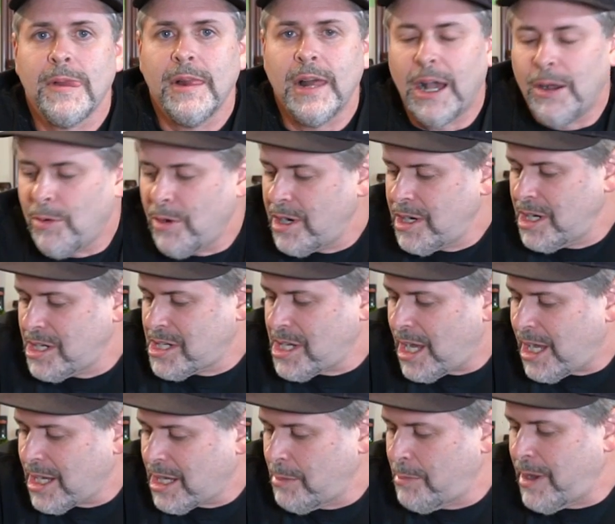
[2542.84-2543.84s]
I wanted to
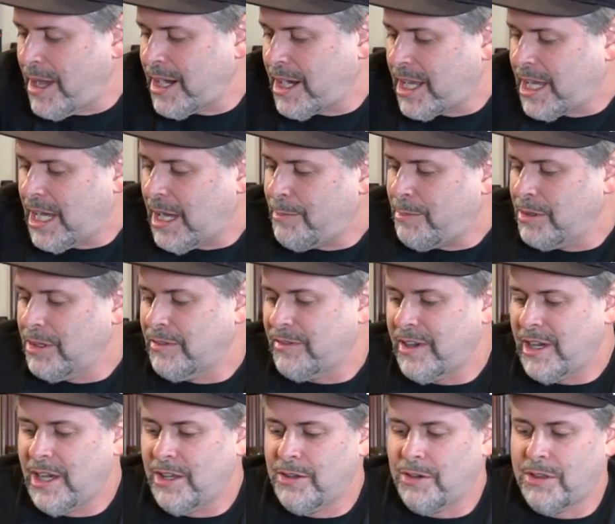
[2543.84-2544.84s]
talk about a couple of
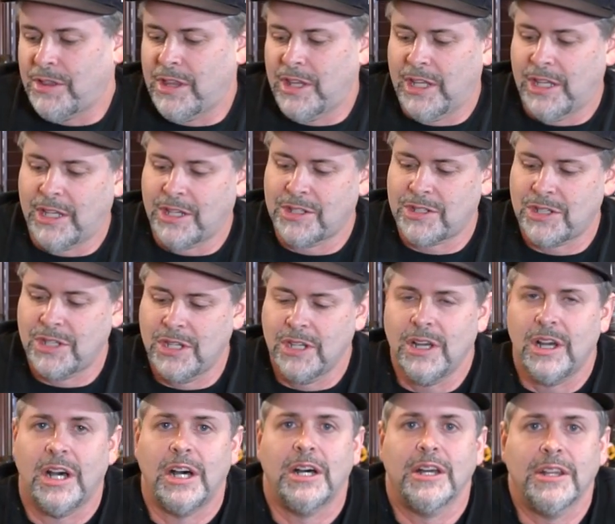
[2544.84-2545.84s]
other things
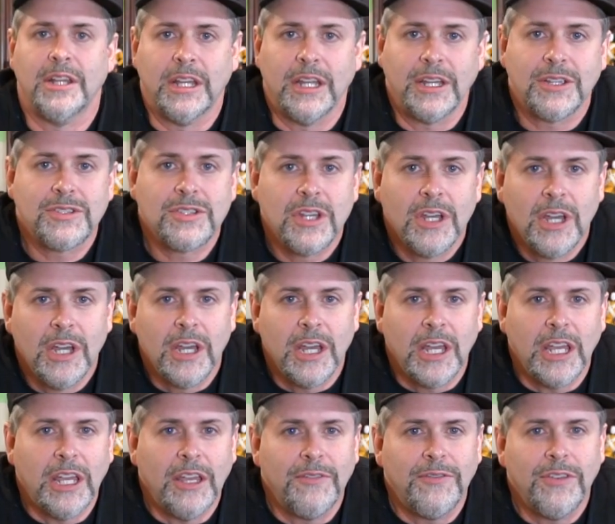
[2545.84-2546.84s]
on this.
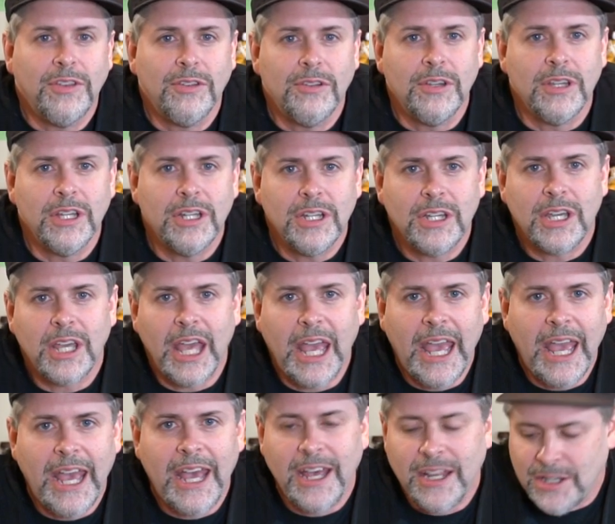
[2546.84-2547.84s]
If you look
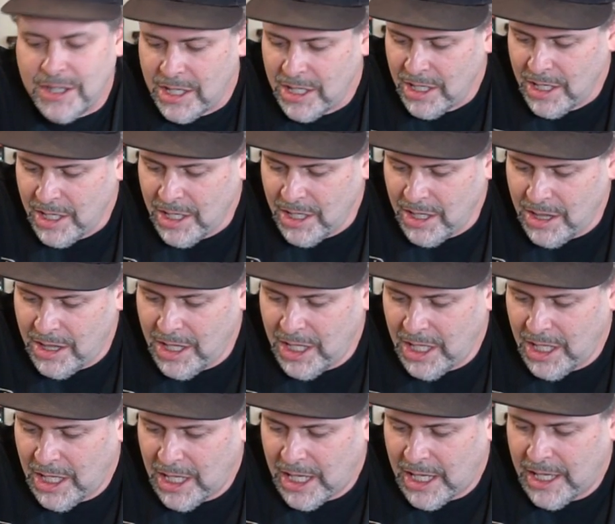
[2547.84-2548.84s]
at
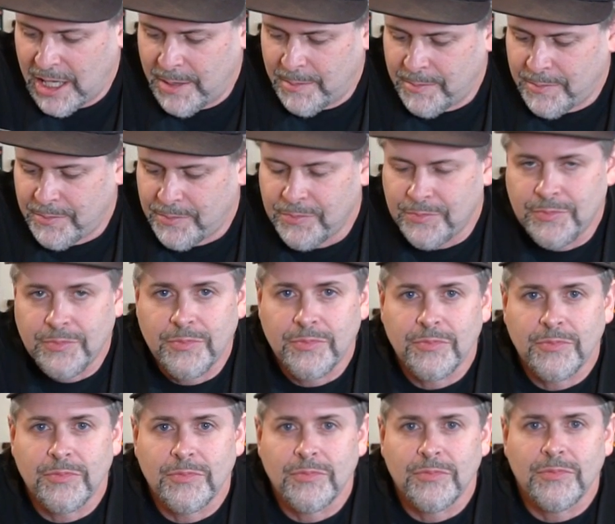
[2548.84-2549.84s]
the
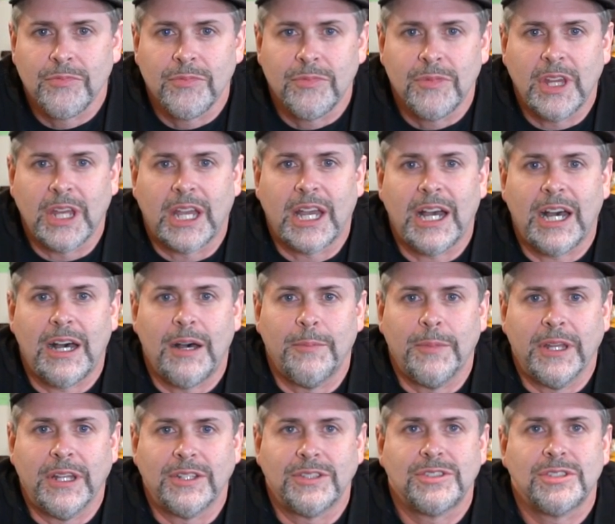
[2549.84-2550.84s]

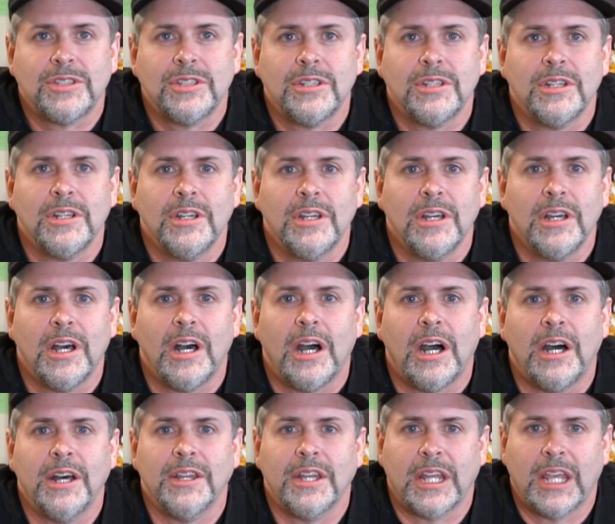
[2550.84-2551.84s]
comments
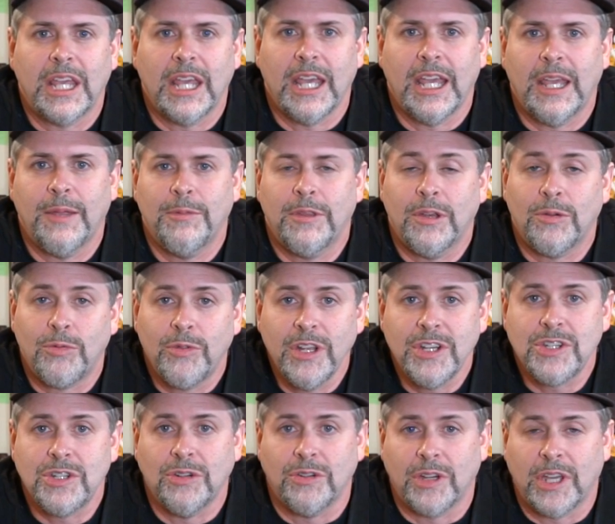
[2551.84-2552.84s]
on the game, the
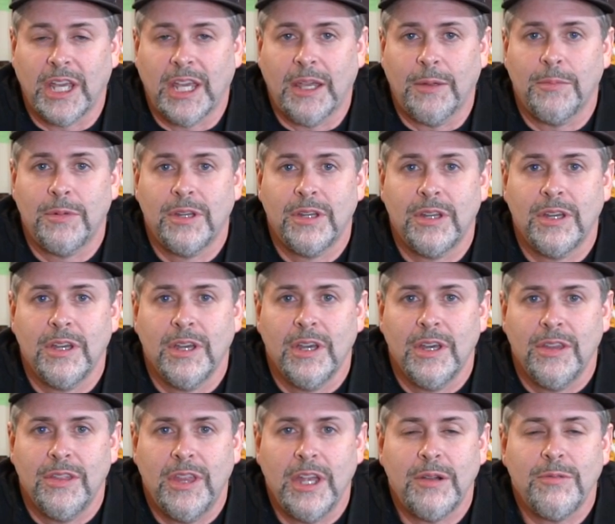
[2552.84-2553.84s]
original game,
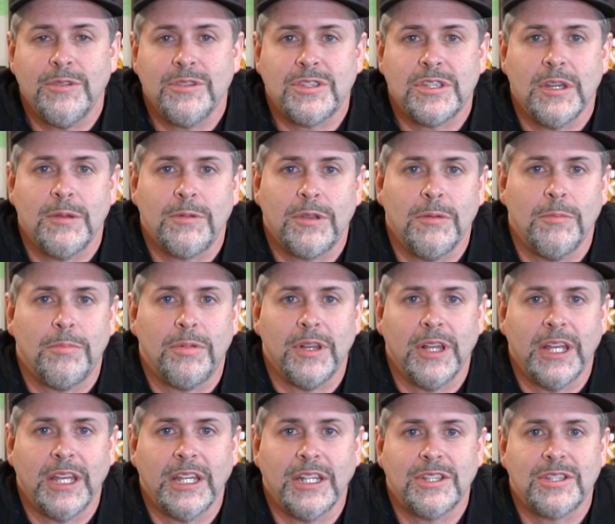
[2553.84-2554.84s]
there was some
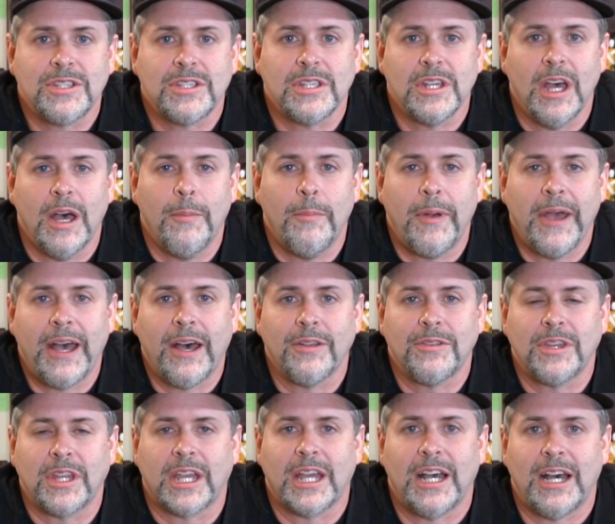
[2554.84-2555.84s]
complaints
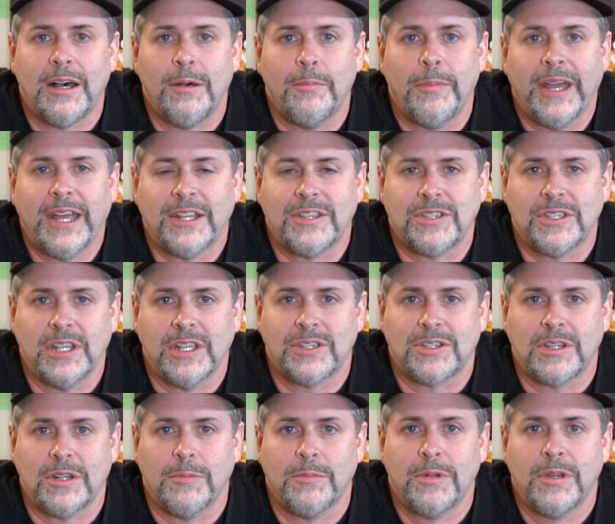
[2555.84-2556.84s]
about the combat
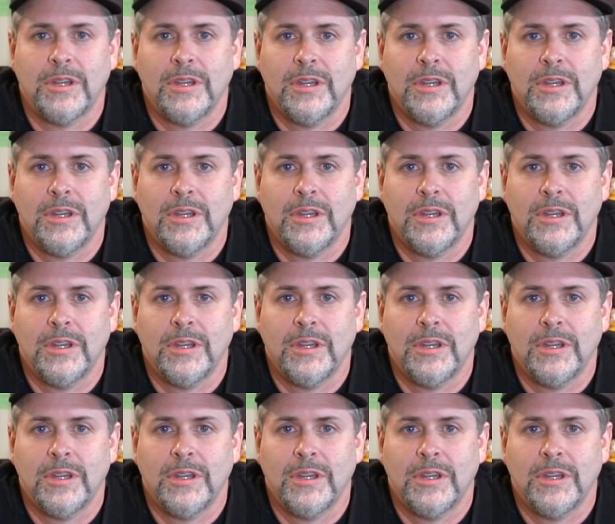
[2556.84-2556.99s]
system.